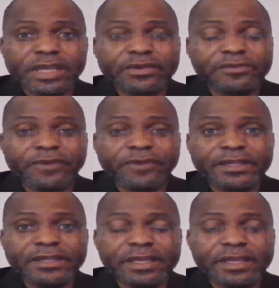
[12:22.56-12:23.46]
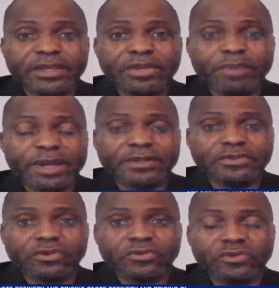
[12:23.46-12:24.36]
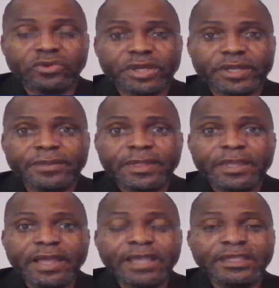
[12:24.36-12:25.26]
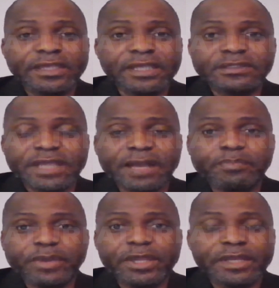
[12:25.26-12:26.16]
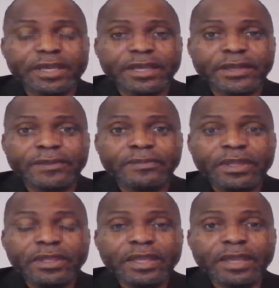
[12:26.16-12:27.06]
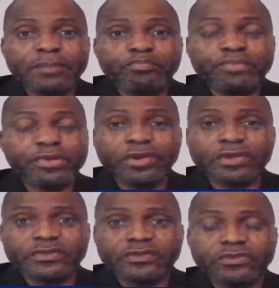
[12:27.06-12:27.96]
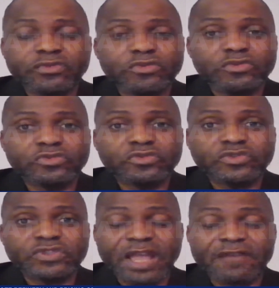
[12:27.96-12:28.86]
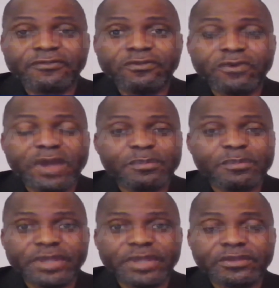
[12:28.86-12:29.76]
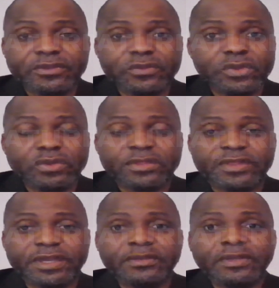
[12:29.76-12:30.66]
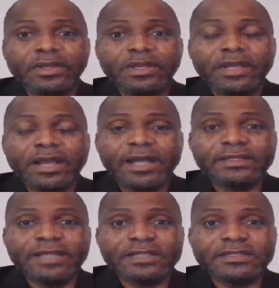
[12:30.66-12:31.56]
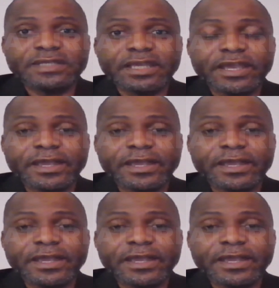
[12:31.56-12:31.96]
refined any barrels of crude oil, and yet they are paying billions to staff who have been there doing nothing, and that